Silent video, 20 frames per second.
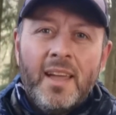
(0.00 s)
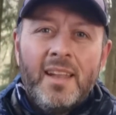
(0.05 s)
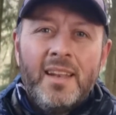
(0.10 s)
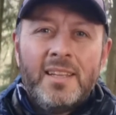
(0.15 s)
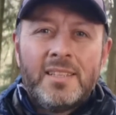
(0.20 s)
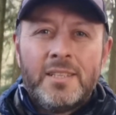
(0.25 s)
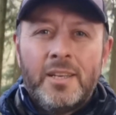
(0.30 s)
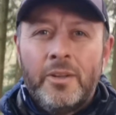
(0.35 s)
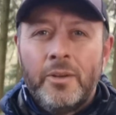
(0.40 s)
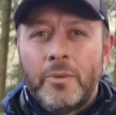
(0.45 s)
and
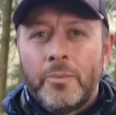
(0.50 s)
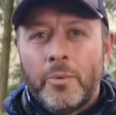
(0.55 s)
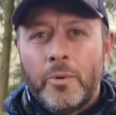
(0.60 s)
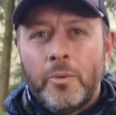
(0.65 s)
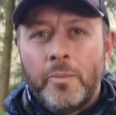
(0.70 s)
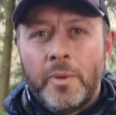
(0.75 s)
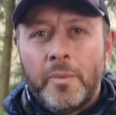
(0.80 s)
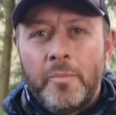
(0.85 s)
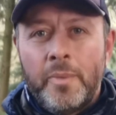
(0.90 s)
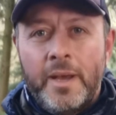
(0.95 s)
it's
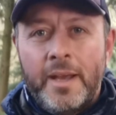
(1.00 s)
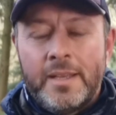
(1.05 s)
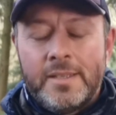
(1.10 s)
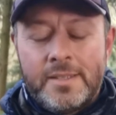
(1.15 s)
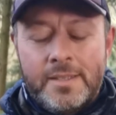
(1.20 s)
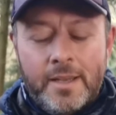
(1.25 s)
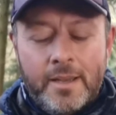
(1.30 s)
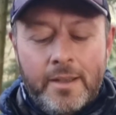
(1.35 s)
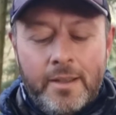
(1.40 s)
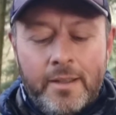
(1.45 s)
lukewarm at
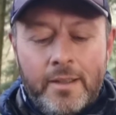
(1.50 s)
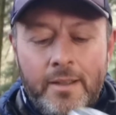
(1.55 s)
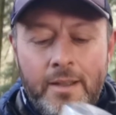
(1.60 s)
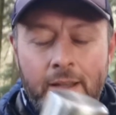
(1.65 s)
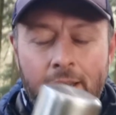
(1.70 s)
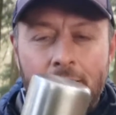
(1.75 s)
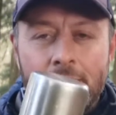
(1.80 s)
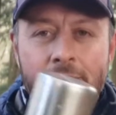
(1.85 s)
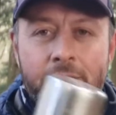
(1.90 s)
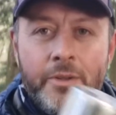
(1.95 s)
best. So
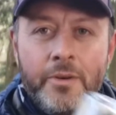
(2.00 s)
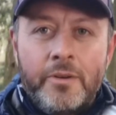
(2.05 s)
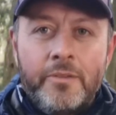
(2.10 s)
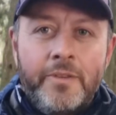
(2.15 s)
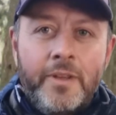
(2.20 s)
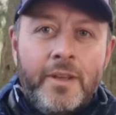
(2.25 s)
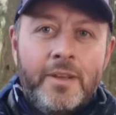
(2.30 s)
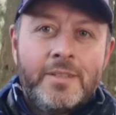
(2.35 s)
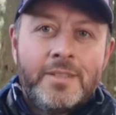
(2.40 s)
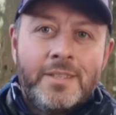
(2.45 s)
I looked at the
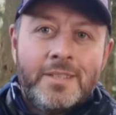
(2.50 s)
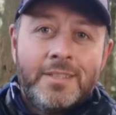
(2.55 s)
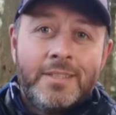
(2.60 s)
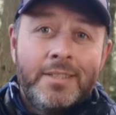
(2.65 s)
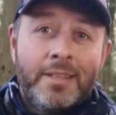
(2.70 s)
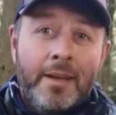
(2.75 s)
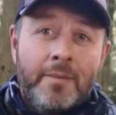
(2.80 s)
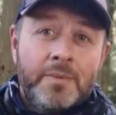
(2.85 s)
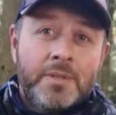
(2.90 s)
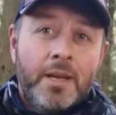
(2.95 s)
reviews and I
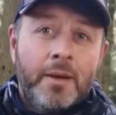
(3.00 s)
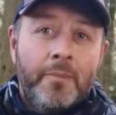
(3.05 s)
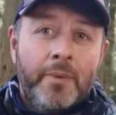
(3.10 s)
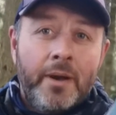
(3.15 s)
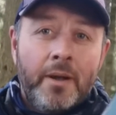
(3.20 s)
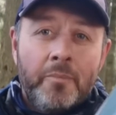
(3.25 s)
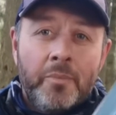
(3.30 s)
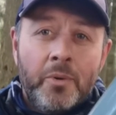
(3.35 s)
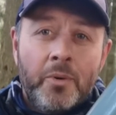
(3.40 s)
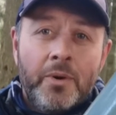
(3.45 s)
stepped up
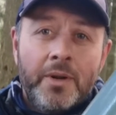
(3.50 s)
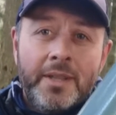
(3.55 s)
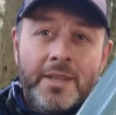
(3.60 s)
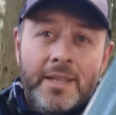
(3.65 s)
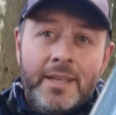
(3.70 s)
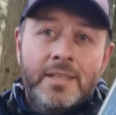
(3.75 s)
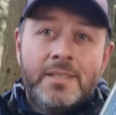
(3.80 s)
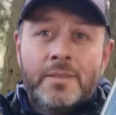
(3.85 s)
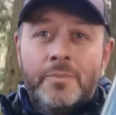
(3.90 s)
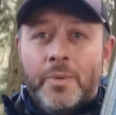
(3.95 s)
and I bought a
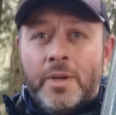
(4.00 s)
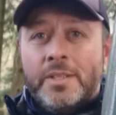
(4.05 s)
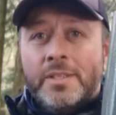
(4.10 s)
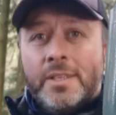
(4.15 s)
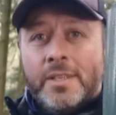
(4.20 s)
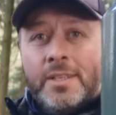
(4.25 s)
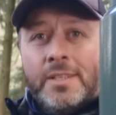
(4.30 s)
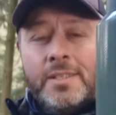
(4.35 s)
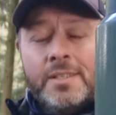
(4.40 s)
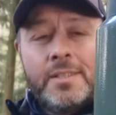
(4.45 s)
decent one.
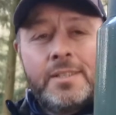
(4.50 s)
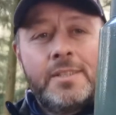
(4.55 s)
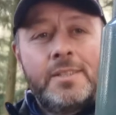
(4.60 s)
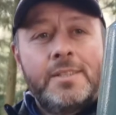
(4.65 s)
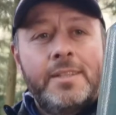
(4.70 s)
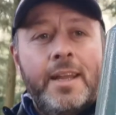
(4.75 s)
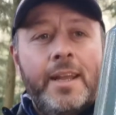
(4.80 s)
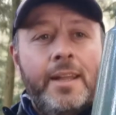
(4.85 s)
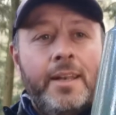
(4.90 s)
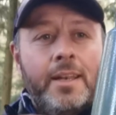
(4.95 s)
So this is a
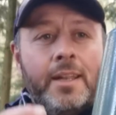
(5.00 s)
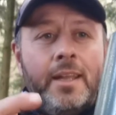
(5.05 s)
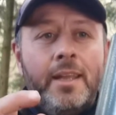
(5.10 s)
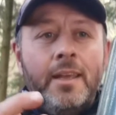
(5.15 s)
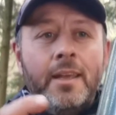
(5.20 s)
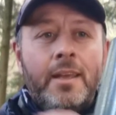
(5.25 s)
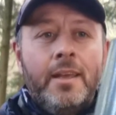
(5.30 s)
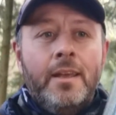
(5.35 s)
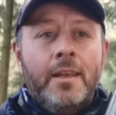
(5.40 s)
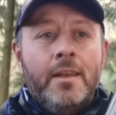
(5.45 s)
Stanley
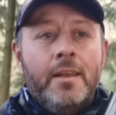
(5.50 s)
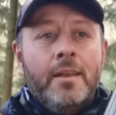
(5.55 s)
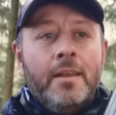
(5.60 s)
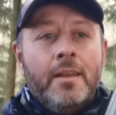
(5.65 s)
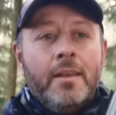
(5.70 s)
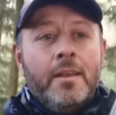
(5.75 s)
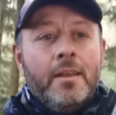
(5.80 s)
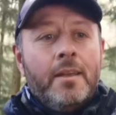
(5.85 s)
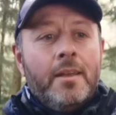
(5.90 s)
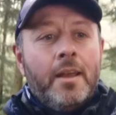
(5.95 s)

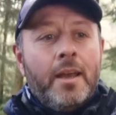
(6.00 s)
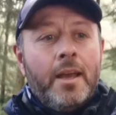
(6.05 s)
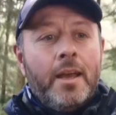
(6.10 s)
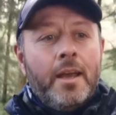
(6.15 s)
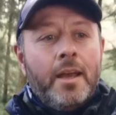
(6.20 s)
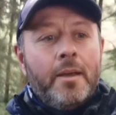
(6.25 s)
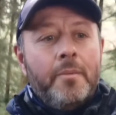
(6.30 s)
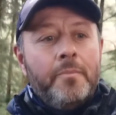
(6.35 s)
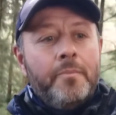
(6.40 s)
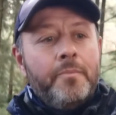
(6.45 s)

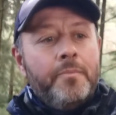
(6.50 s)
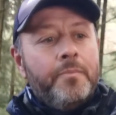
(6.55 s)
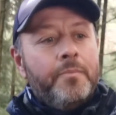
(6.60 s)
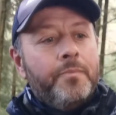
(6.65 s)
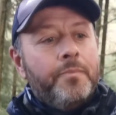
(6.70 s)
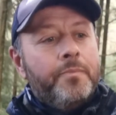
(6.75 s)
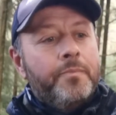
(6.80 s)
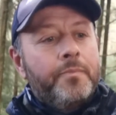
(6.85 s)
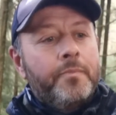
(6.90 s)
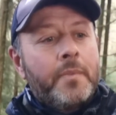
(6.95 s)

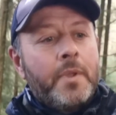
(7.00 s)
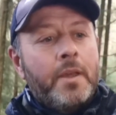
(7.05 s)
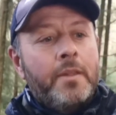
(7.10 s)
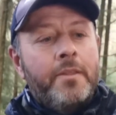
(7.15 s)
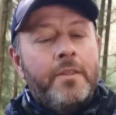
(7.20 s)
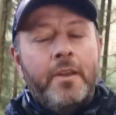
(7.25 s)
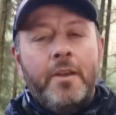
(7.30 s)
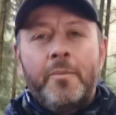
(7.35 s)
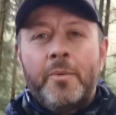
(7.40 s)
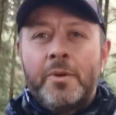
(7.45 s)

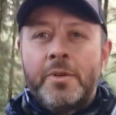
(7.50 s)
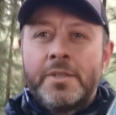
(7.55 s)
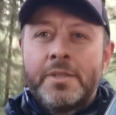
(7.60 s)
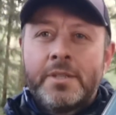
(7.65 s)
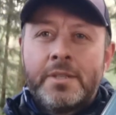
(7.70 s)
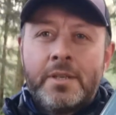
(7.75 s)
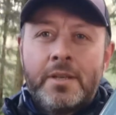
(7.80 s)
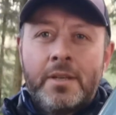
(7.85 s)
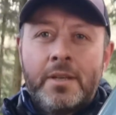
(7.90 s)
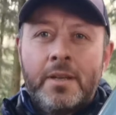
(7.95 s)

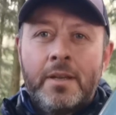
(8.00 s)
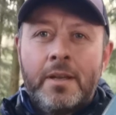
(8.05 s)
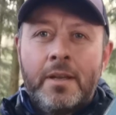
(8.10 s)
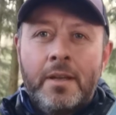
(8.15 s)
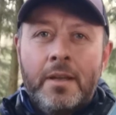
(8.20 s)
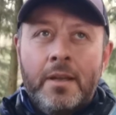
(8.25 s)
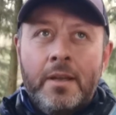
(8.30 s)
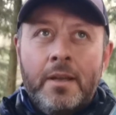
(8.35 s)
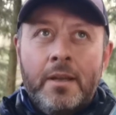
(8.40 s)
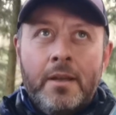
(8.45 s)
thermos
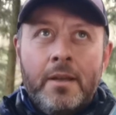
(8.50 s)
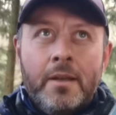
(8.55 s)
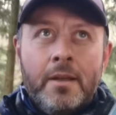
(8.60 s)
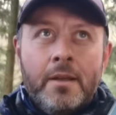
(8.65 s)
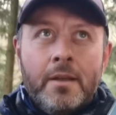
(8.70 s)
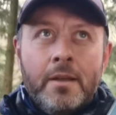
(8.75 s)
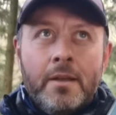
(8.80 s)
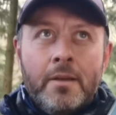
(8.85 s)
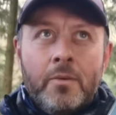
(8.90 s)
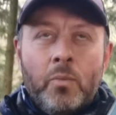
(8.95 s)

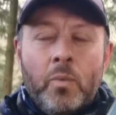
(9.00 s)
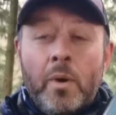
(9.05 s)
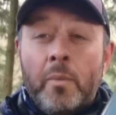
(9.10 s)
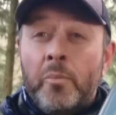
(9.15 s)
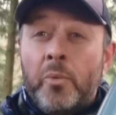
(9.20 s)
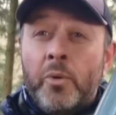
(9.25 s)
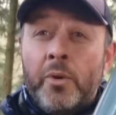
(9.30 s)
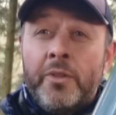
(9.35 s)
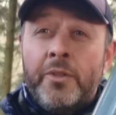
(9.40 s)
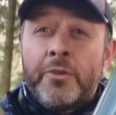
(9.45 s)

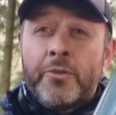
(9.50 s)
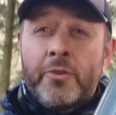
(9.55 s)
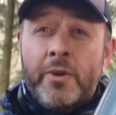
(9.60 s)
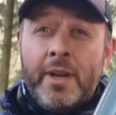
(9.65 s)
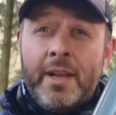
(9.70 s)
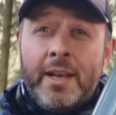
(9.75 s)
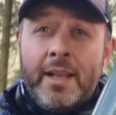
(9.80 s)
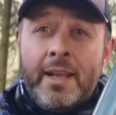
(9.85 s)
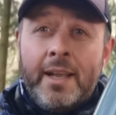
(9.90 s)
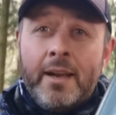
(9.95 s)

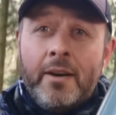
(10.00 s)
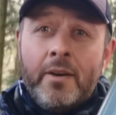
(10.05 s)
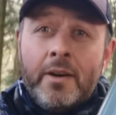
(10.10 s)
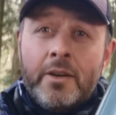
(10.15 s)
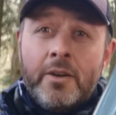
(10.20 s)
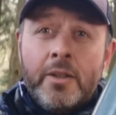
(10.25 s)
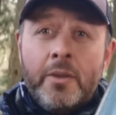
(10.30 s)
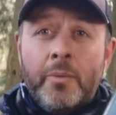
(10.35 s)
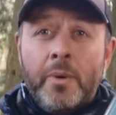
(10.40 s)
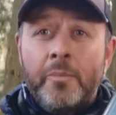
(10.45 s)
1.3 litre. I
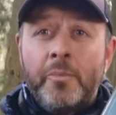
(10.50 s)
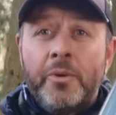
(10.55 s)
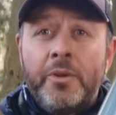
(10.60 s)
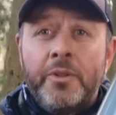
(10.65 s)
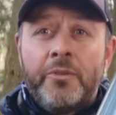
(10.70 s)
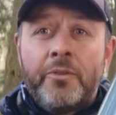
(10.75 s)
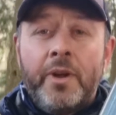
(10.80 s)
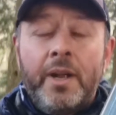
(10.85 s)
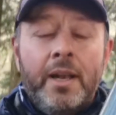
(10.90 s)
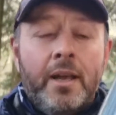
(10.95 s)
got the
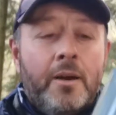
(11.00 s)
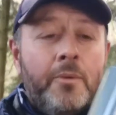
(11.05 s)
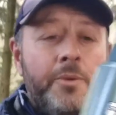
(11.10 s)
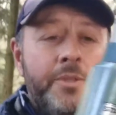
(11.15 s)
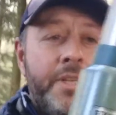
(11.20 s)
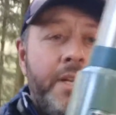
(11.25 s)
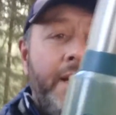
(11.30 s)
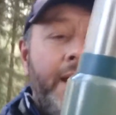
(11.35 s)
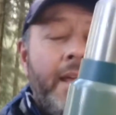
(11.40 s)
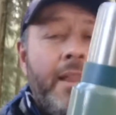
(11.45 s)
1.3 litre. I
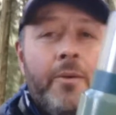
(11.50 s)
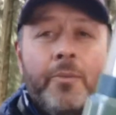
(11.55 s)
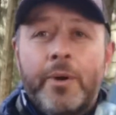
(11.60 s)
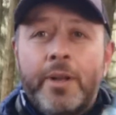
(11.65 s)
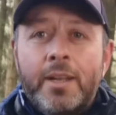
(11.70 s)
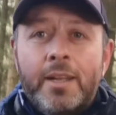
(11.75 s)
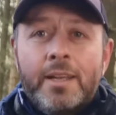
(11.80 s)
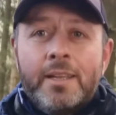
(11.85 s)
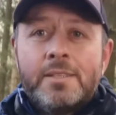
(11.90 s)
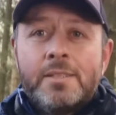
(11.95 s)
was going to get the
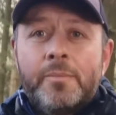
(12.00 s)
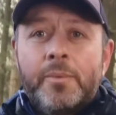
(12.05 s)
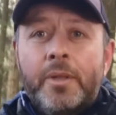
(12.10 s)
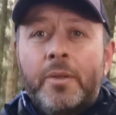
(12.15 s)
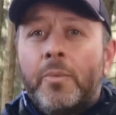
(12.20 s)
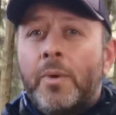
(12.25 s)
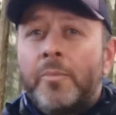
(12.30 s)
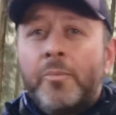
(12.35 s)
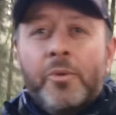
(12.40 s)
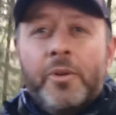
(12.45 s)
1 litre, but
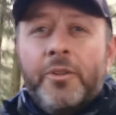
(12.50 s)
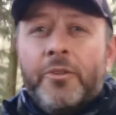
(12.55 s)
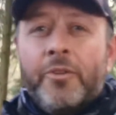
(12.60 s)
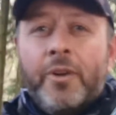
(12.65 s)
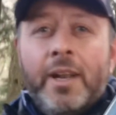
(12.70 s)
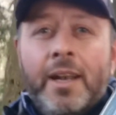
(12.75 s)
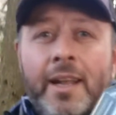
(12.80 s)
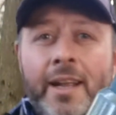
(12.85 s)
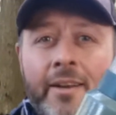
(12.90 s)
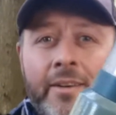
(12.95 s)
the
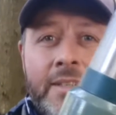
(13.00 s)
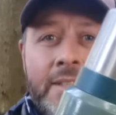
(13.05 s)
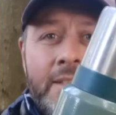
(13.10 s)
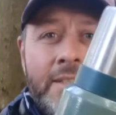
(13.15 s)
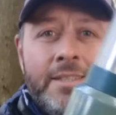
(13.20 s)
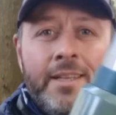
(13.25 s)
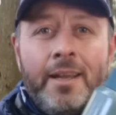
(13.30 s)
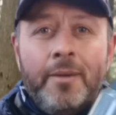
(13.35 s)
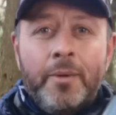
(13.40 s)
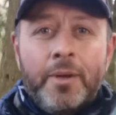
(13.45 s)
1.3 litre, it's the
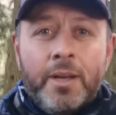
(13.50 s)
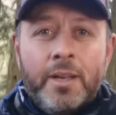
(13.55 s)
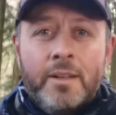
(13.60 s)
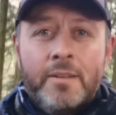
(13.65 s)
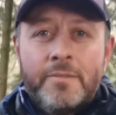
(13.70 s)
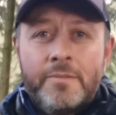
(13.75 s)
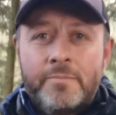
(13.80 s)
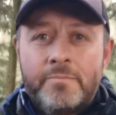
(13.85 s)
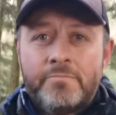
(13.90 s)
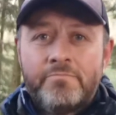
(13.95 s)
same kind
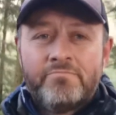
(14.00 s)
of